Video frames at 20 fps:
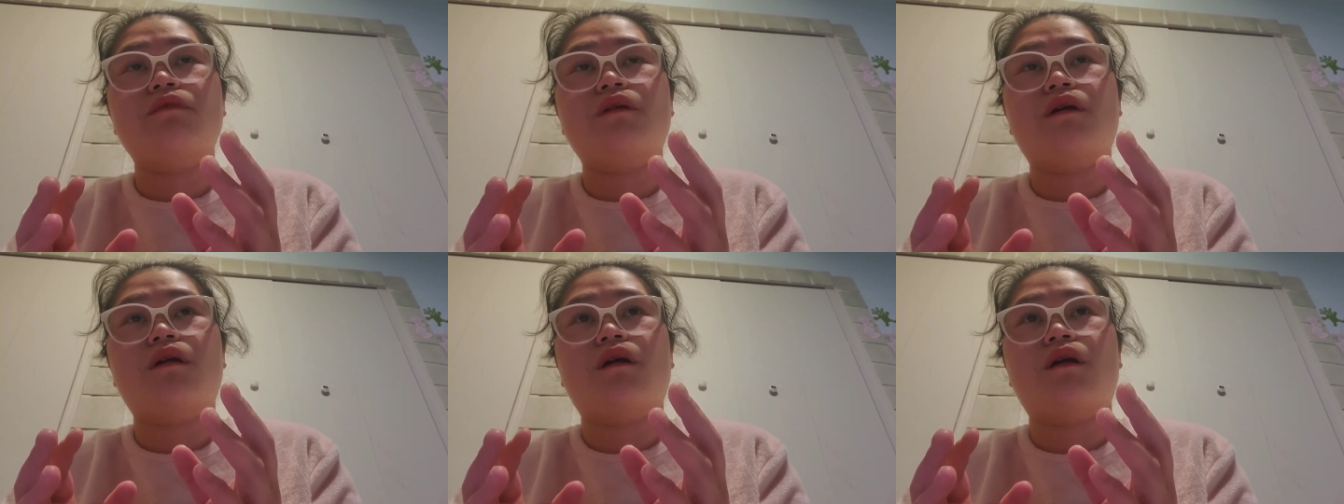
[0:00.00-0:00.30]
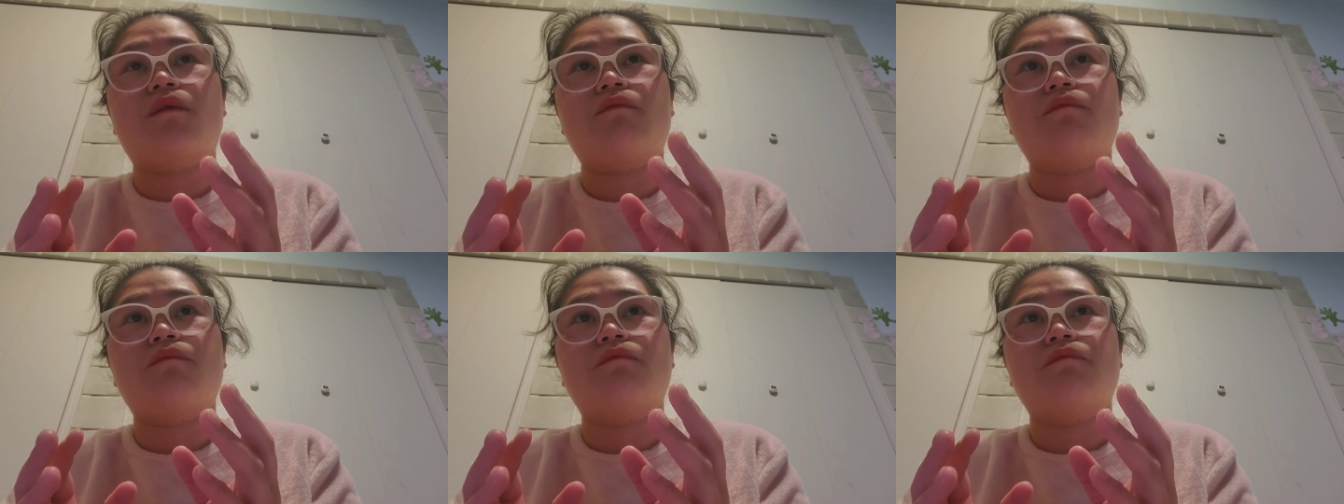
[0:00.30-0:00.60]

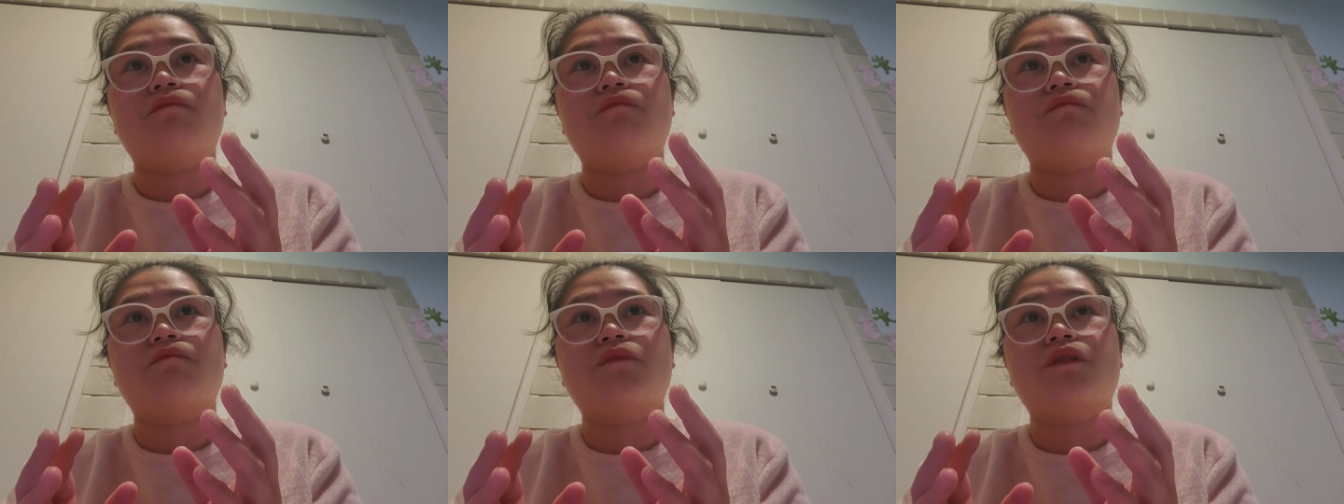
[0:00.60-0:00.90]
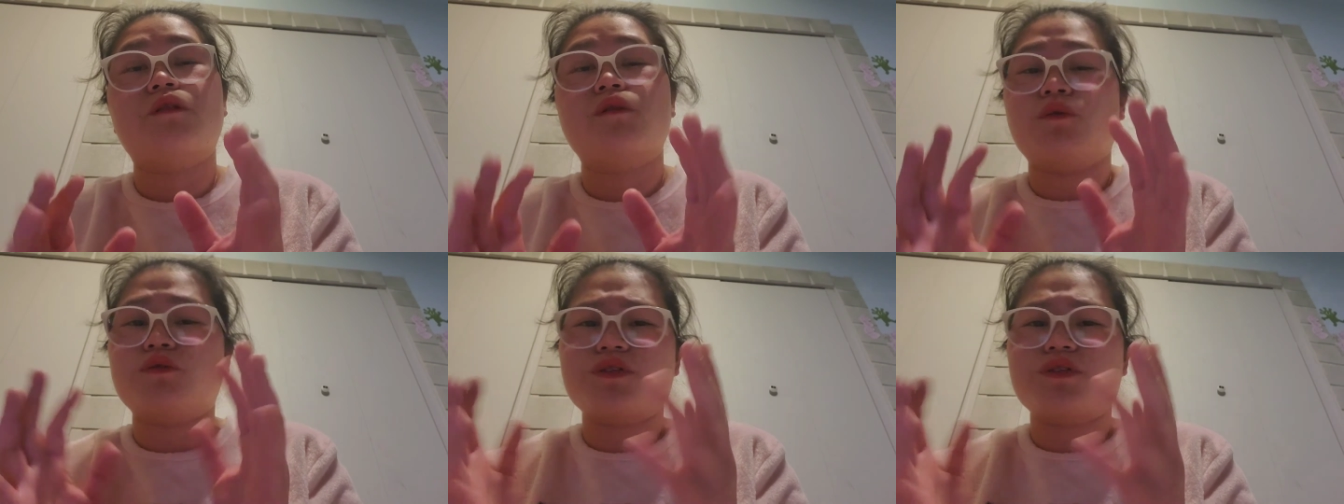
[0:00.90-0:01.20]
um
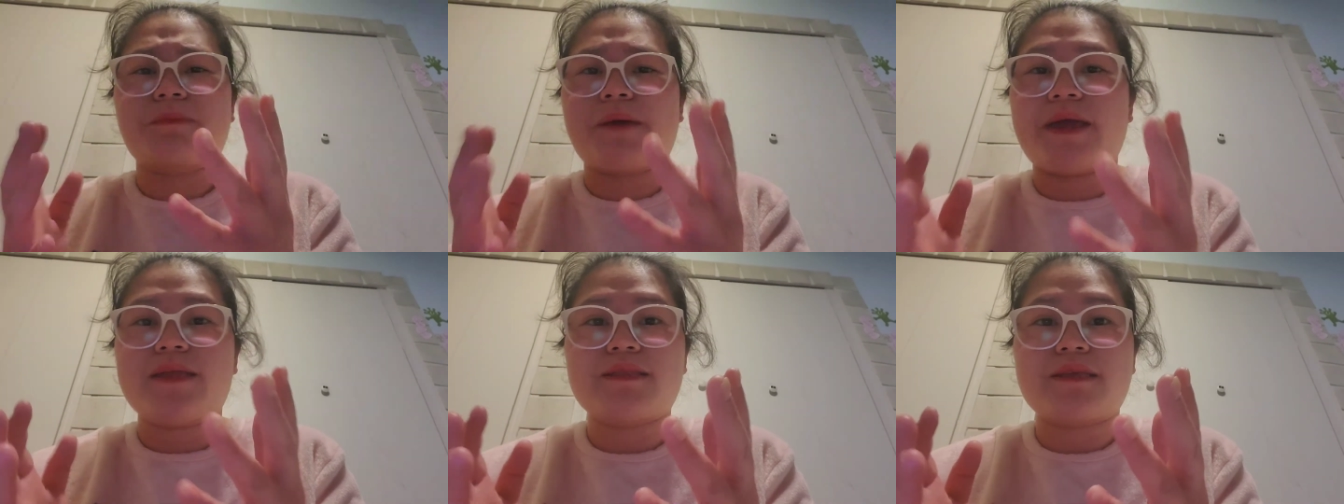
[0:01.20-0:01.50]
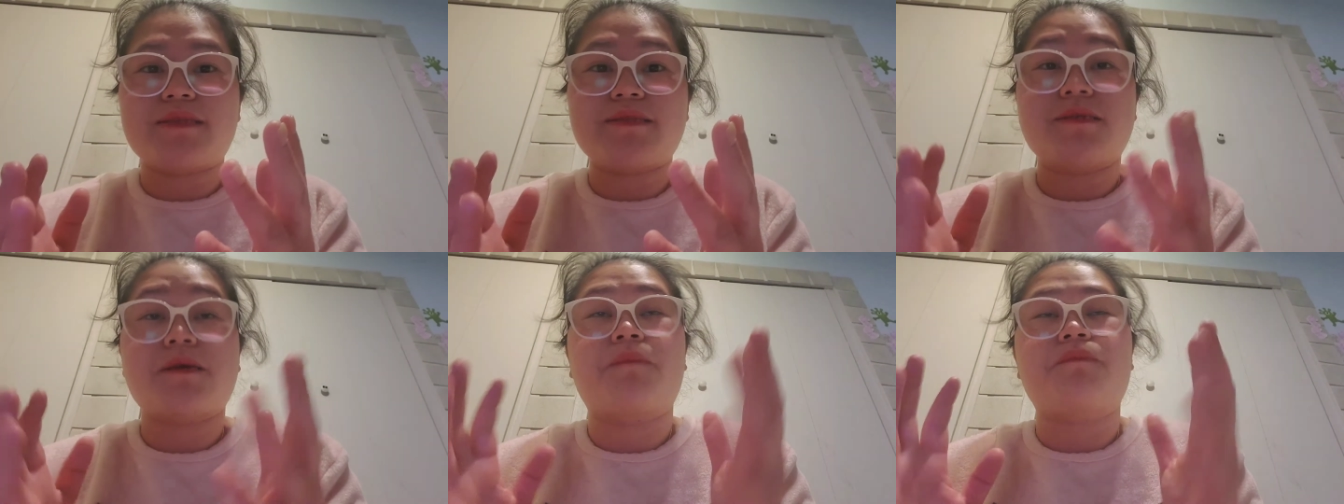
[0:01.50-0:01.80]

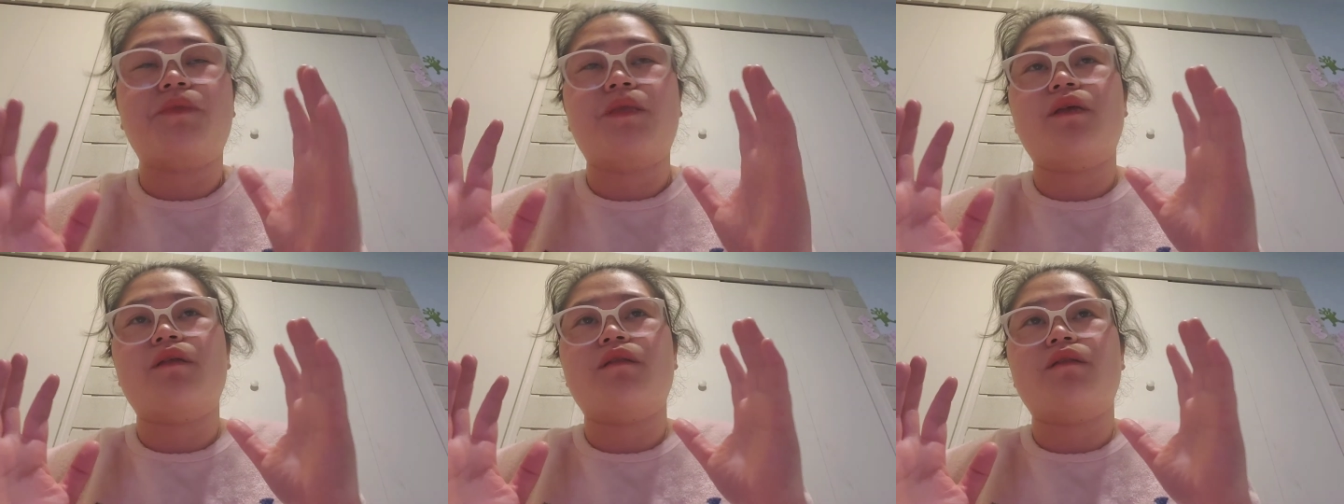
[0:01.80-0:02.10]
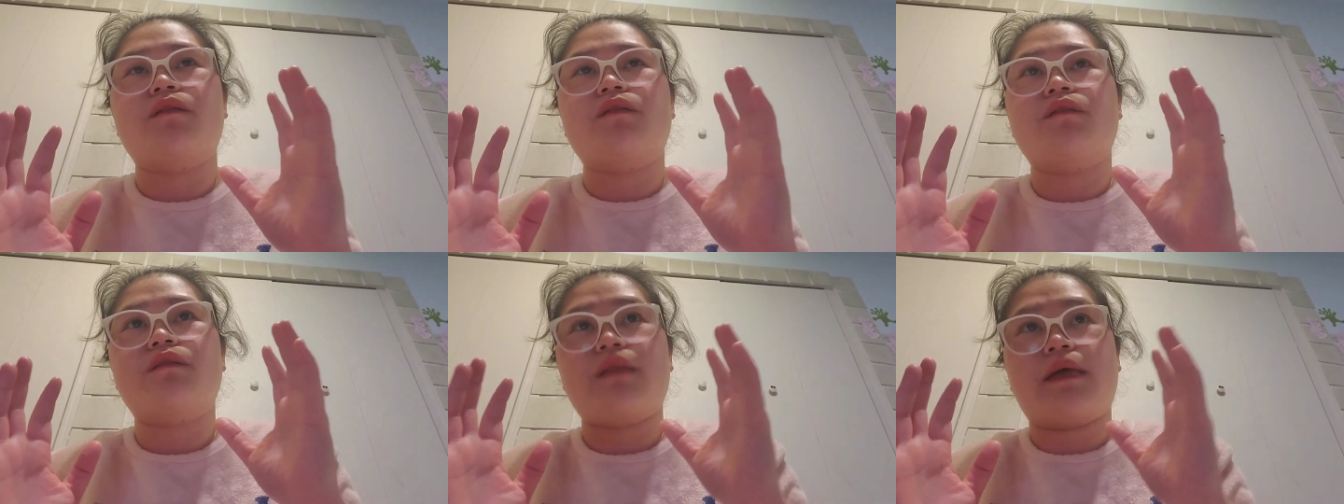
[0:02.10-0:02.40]
close-minded
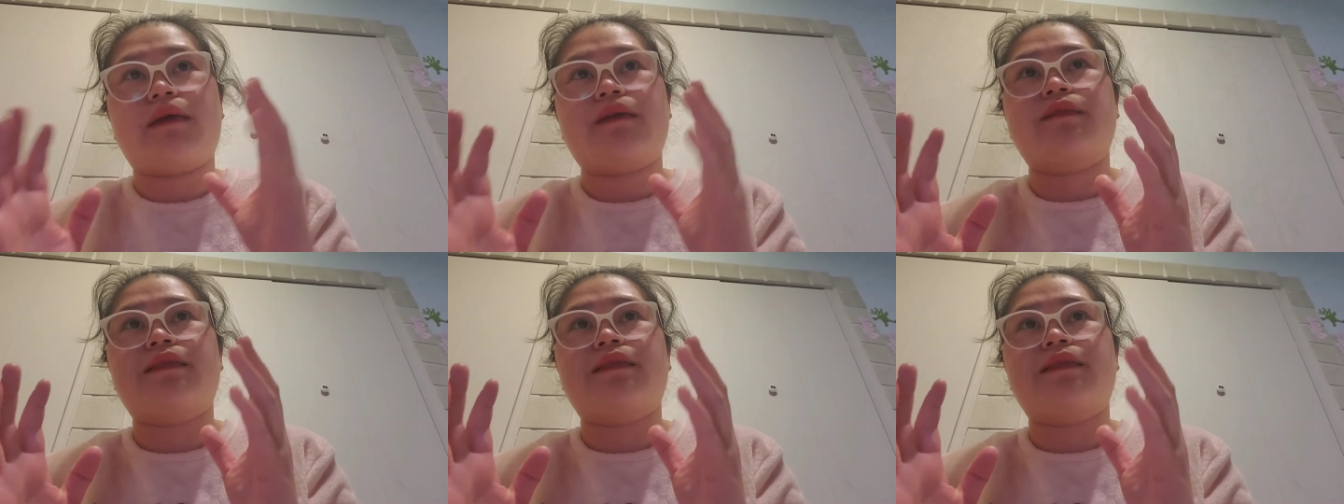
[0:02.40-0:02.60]
something like